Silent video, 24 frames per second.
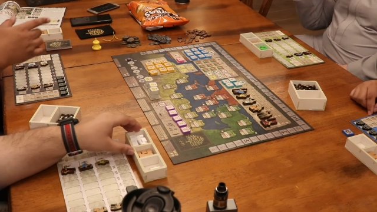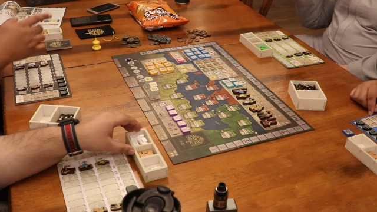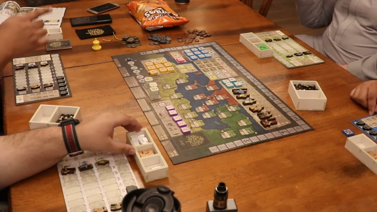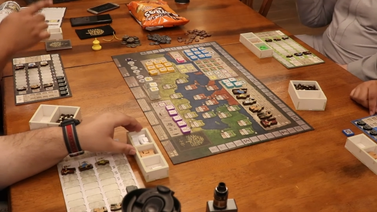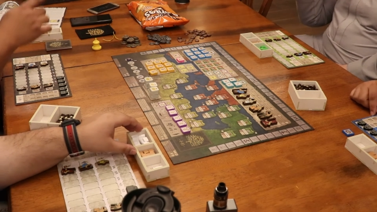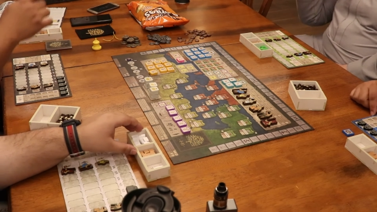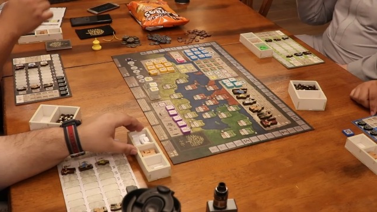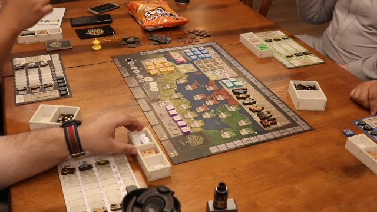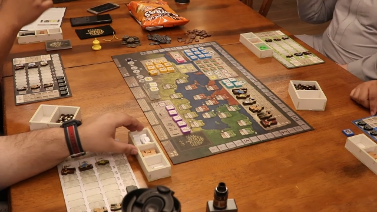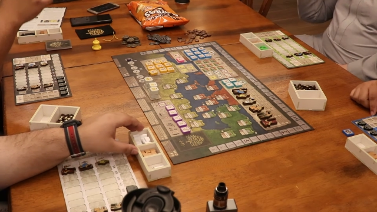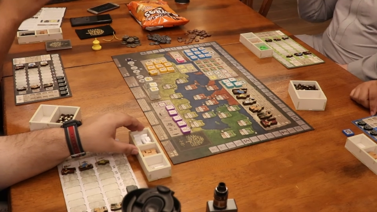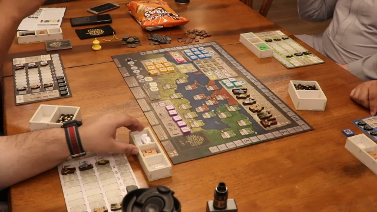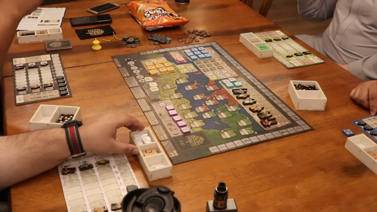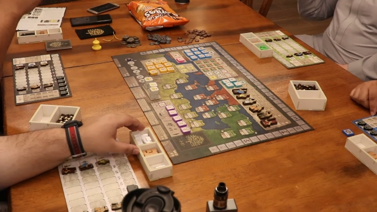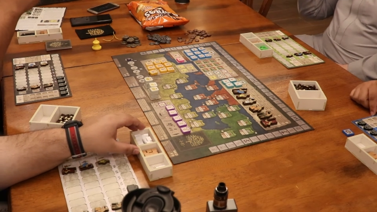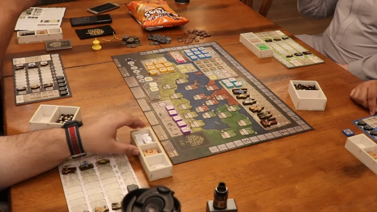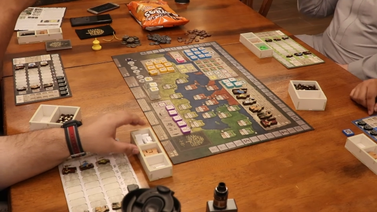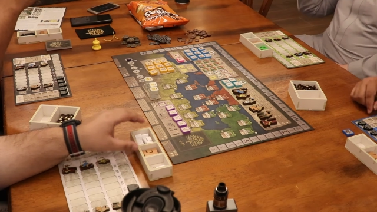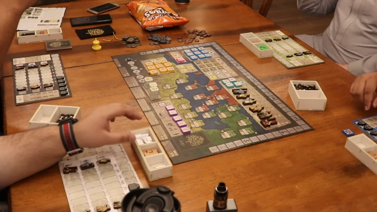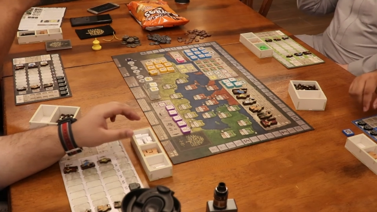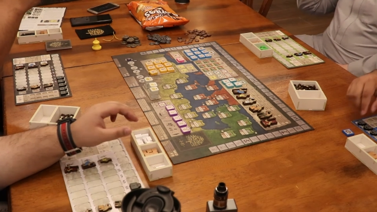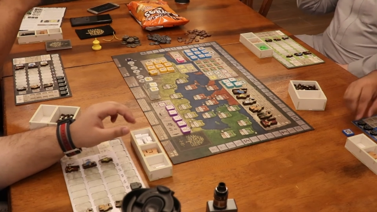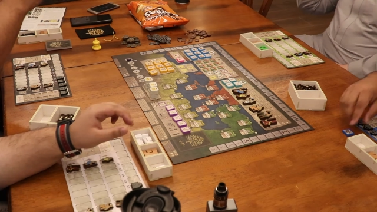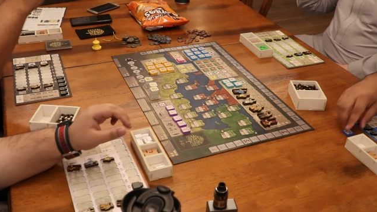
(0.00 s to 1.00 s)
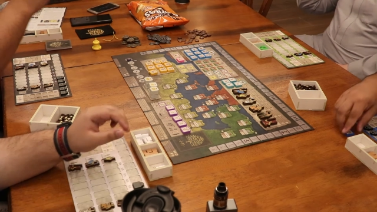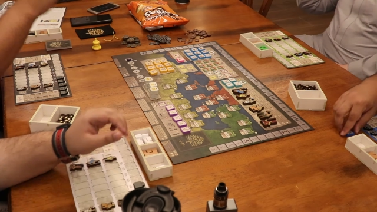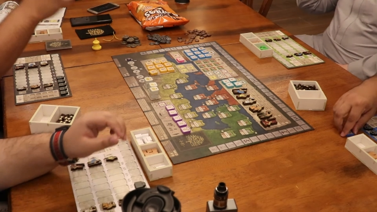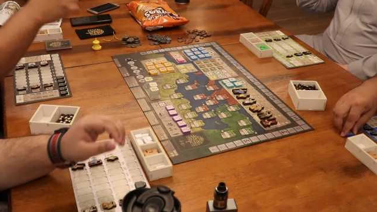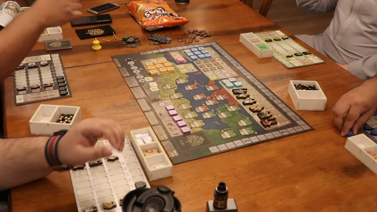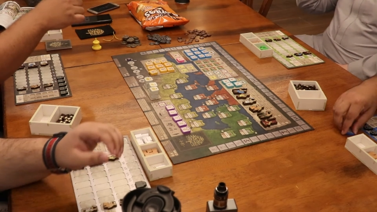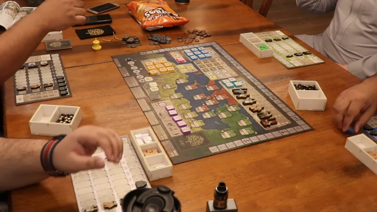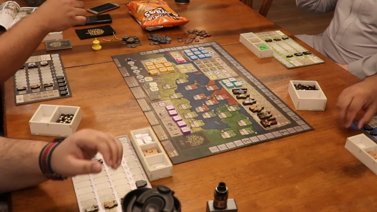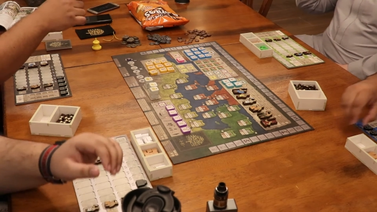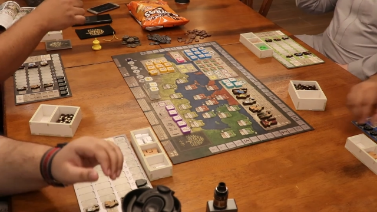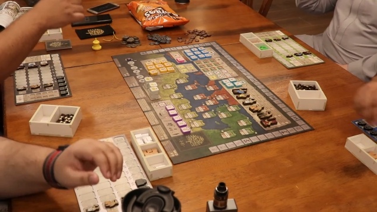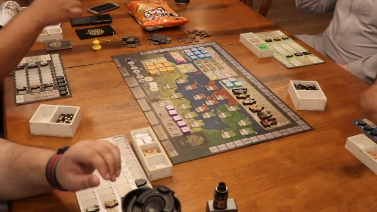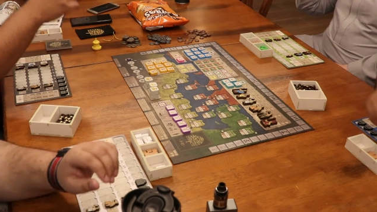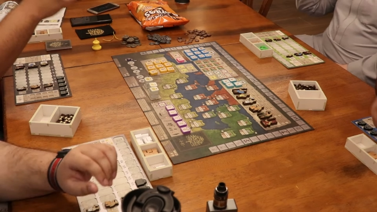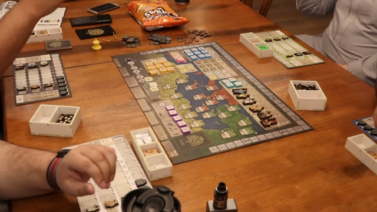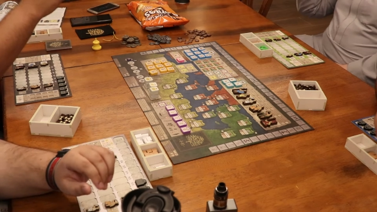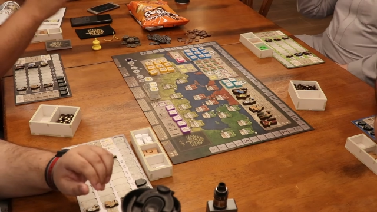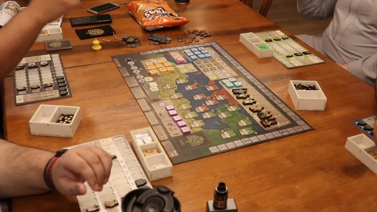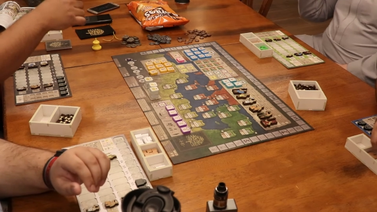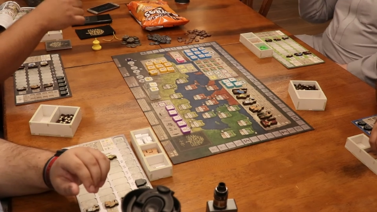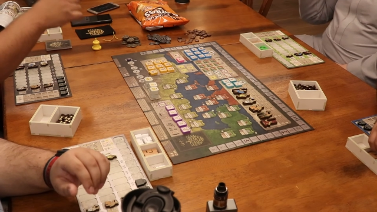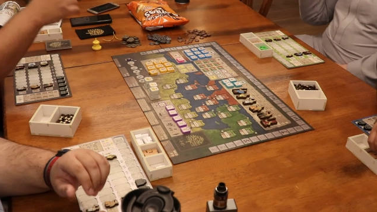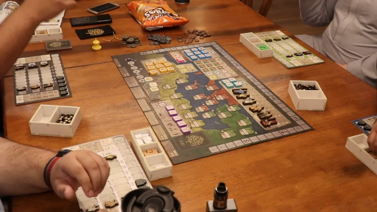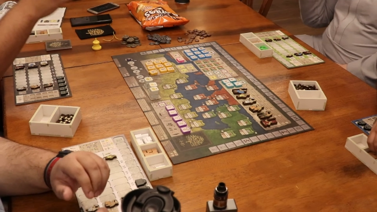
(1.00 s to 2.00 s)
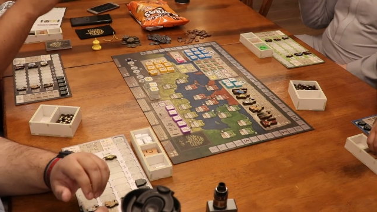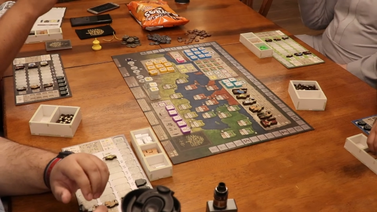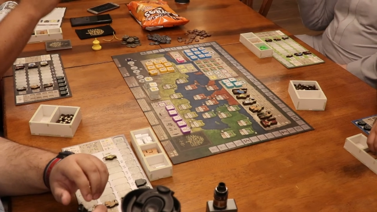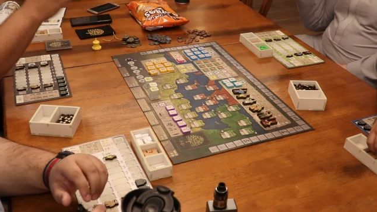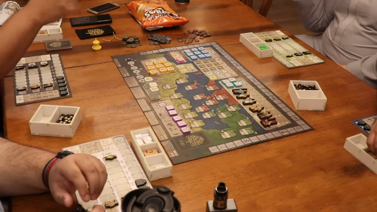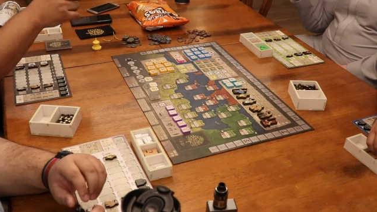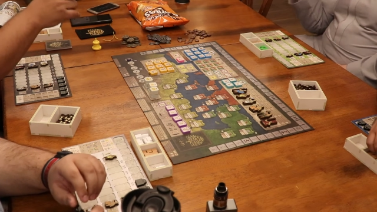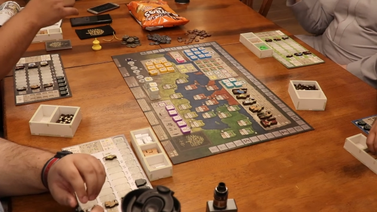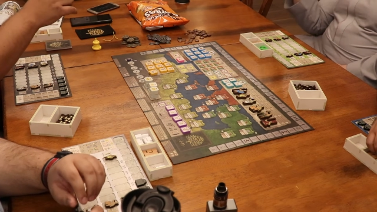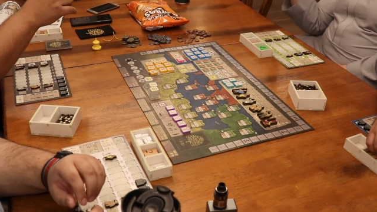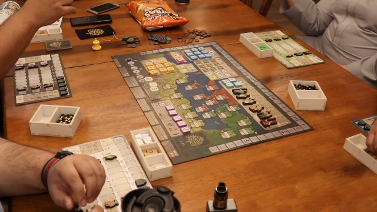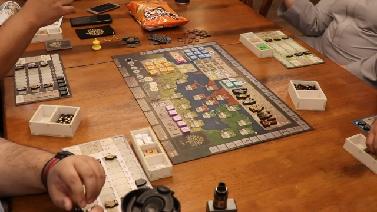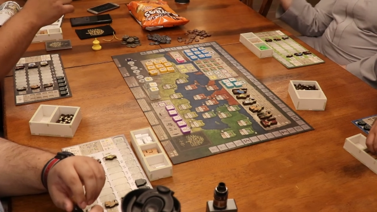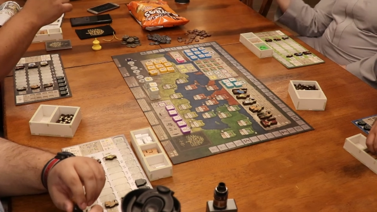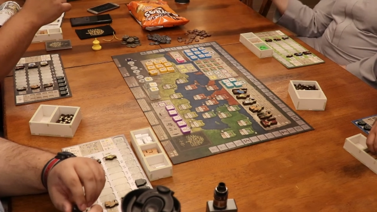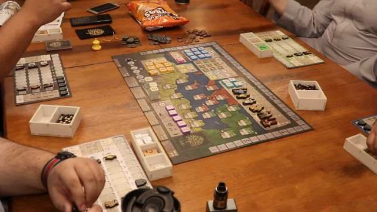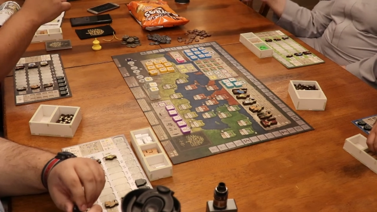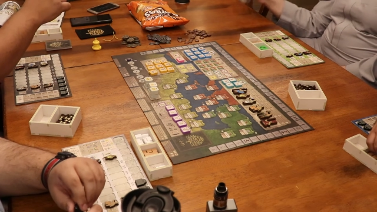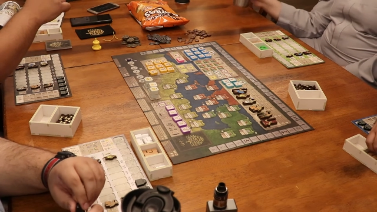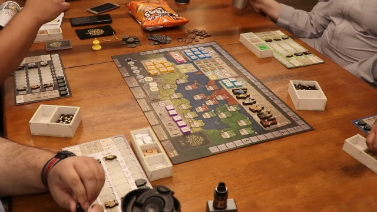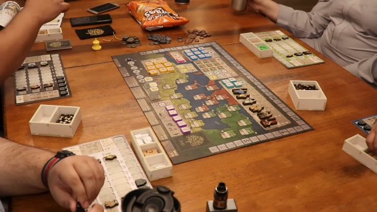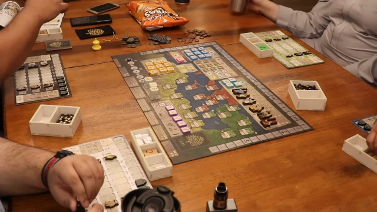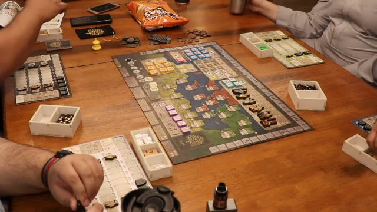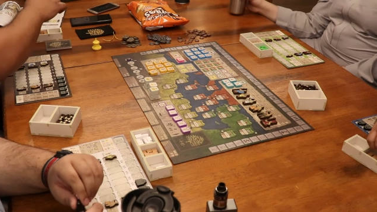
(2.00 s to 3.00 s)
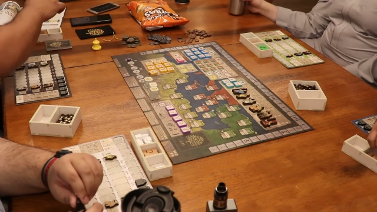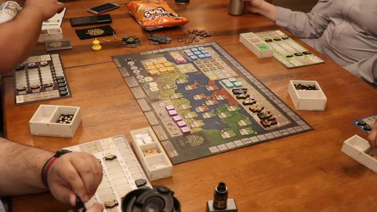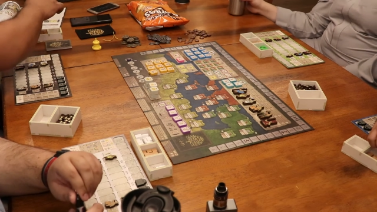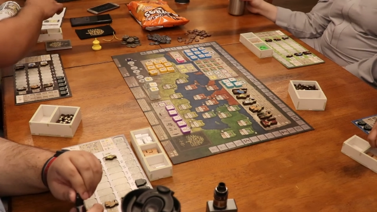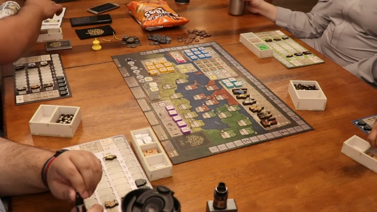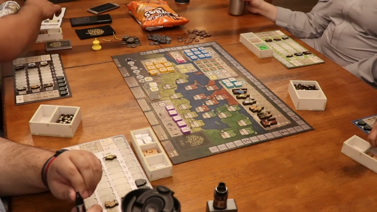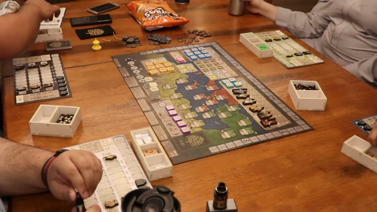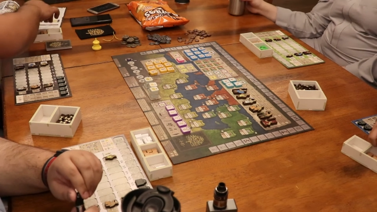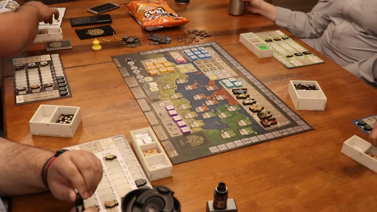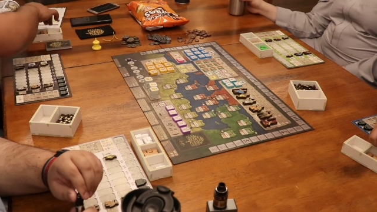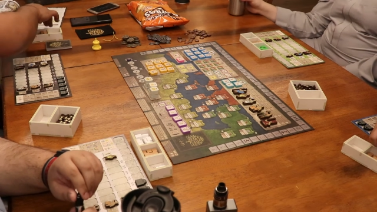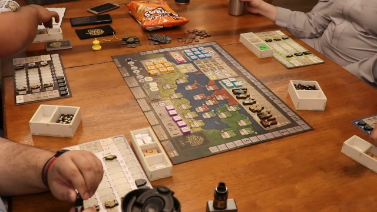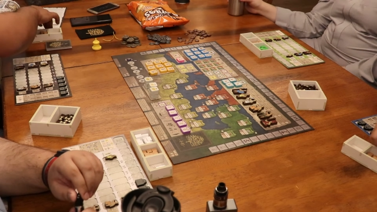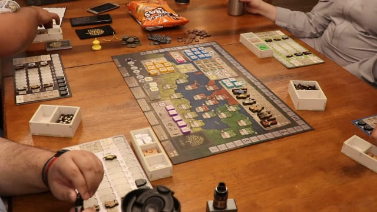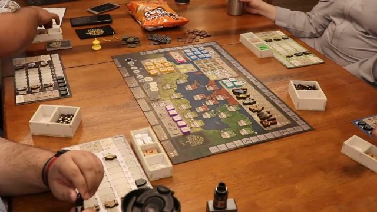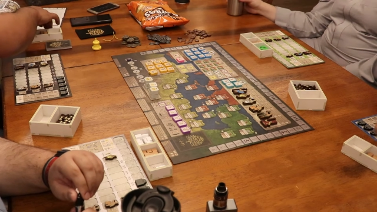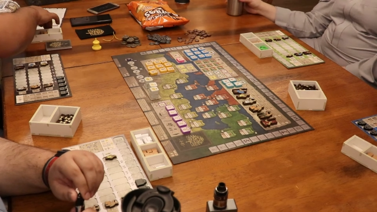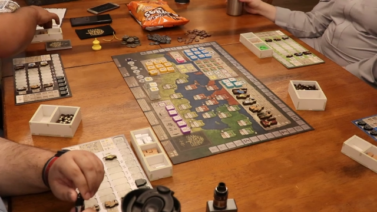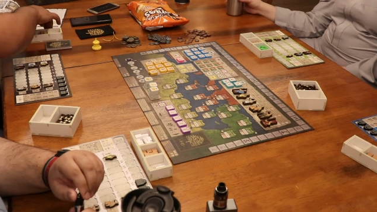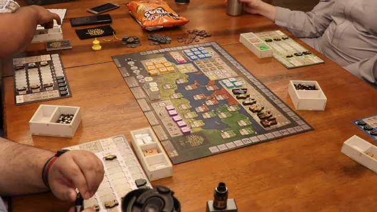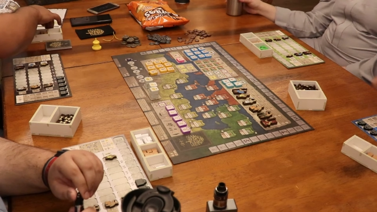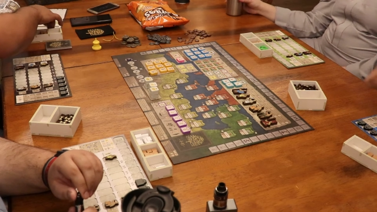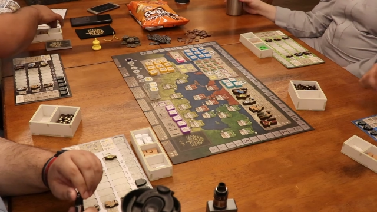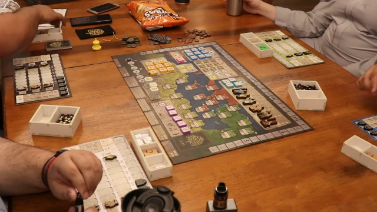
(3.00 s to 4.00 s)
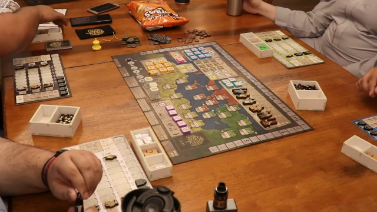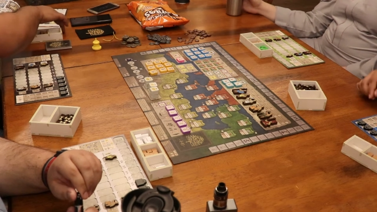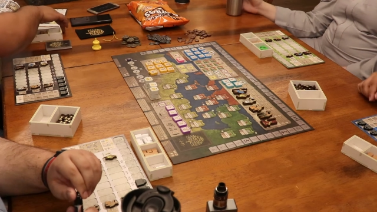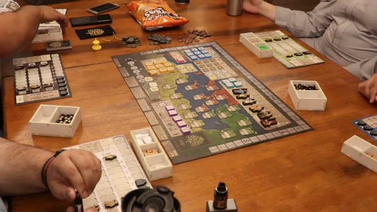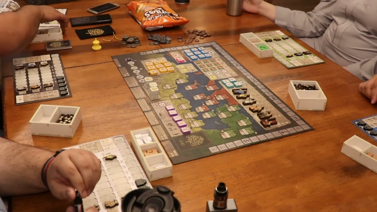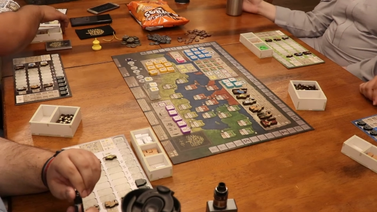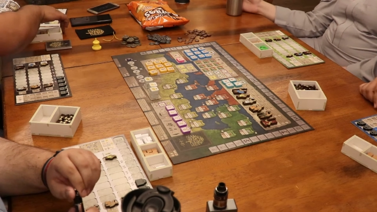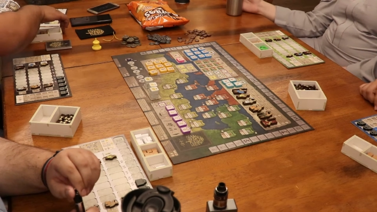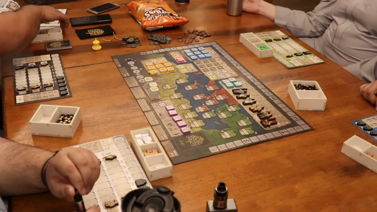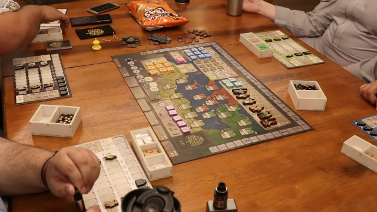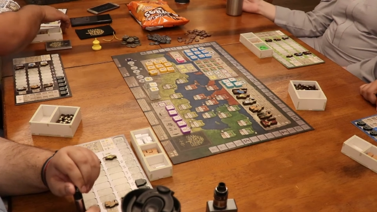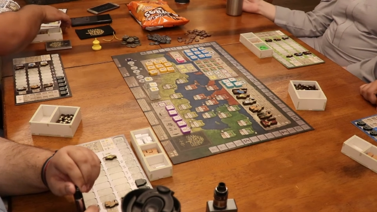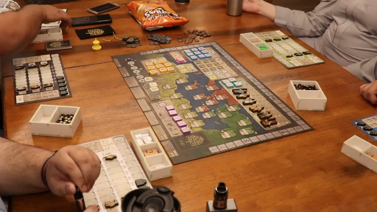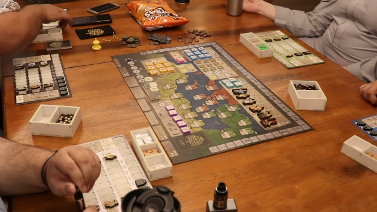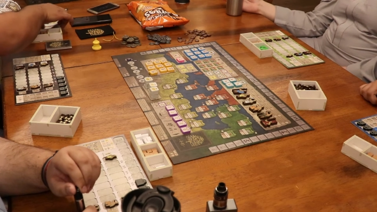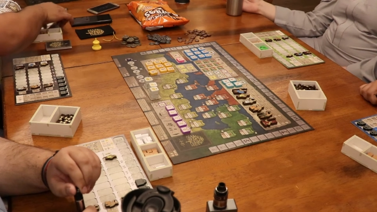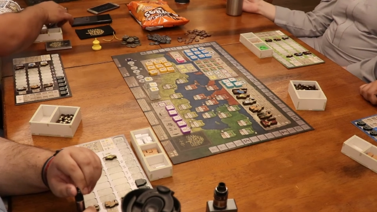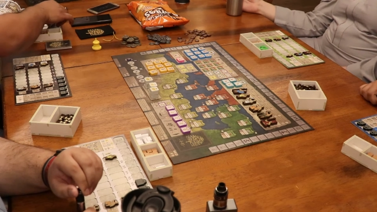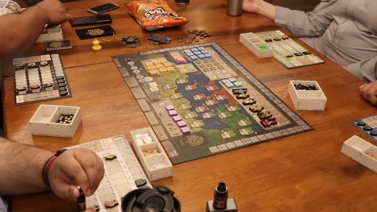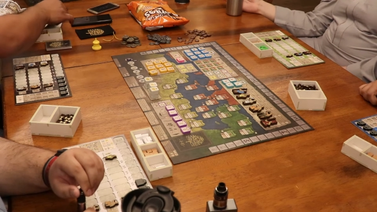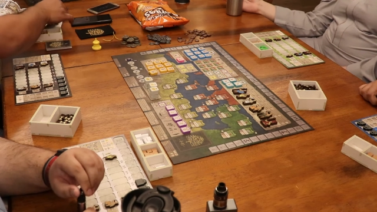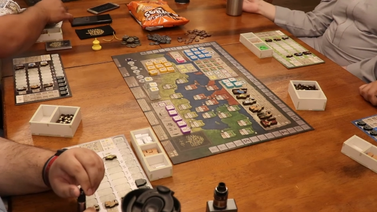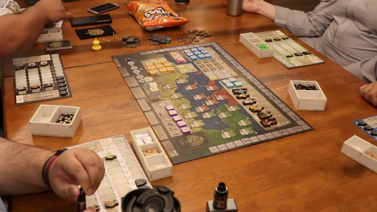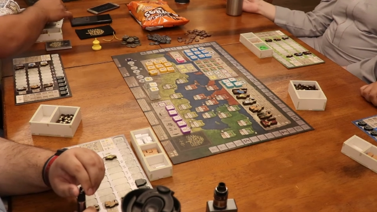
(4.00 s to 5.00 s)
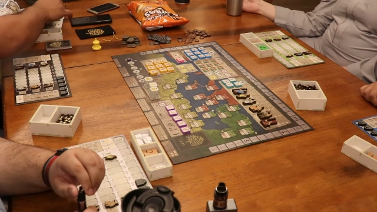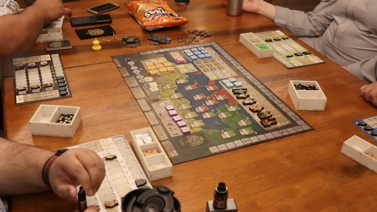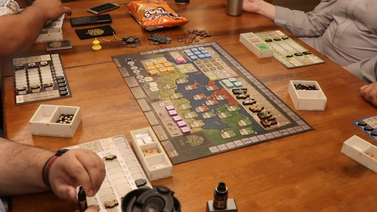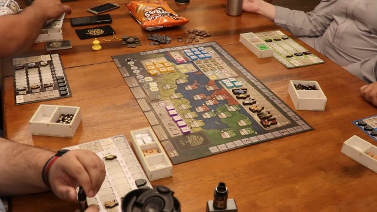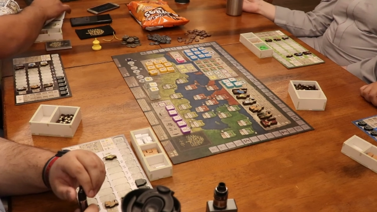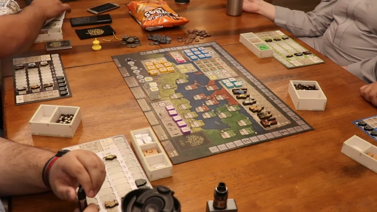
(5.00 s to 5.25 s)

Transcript: (no speaker visible)